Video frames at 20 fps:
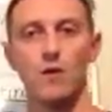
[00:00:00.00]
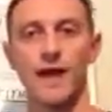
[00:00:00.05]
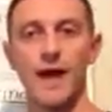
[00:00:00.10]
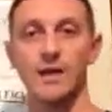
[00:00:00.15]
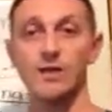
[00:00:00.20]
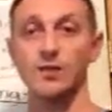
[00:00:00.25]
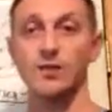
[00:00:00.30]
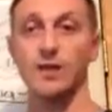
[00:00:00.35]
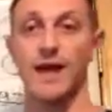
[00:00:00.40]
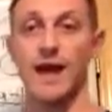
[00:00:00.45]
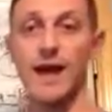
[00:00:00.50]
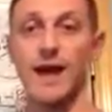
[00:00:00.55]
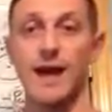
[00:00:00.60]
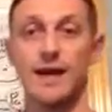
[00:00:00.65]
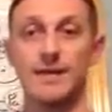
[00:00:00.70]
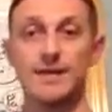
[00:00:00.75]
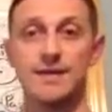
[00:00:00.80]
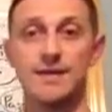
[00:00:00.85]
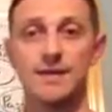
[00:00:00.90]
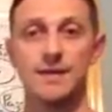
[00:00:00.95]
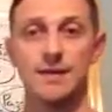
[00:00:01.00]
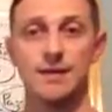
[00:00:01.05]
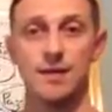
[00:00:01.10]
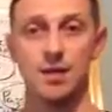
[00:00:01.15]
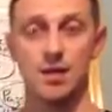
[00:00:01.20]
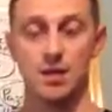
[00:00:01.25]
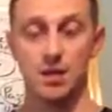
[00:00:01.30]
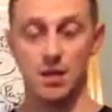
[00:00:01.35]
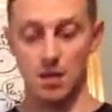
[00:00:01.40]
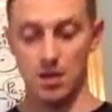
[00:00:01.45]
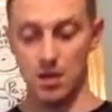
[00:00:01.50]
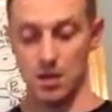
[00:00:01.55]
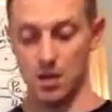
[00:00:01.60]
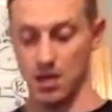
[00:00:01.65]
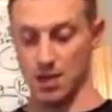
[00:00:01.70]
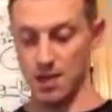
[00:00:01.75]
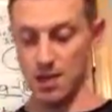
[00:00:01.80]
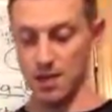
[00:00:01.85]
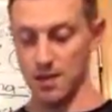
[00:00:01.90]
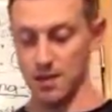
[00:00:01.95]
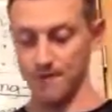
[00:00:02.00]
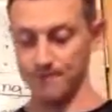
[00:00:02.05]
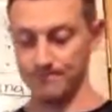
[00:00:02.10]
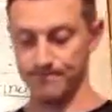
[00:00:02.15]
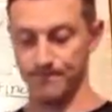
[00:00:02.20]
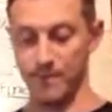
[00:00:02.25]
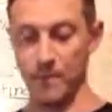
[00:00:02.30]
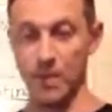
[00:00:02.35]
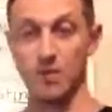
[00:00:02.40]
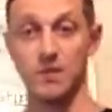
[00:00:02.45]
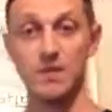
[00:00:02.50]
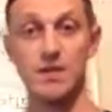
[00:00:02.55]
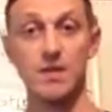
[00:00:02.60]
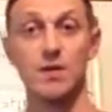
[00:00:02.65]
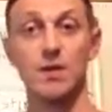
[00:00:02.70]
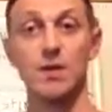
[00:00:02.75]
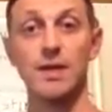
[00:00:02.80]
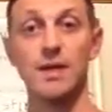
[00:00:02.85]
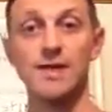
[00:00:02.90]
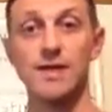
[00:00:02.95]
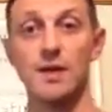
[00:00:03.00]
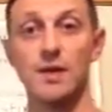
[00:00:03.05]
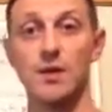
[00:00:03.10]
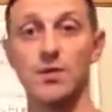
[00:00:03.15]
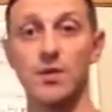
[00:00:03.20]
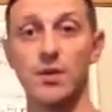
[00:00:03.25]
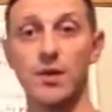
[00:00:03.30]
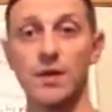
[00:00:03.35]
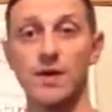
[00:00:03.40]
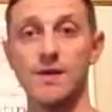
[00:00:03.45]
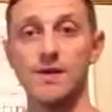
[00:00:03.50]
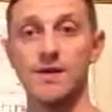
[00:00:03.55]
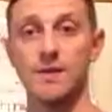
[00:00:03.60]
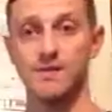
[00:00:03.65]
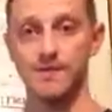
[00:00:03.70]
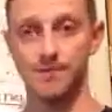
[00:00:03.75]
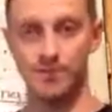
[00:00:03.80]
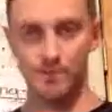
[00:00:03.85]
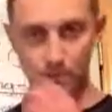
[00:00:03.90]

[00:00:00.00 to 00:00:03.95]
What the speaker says: natural gas, utilities companies.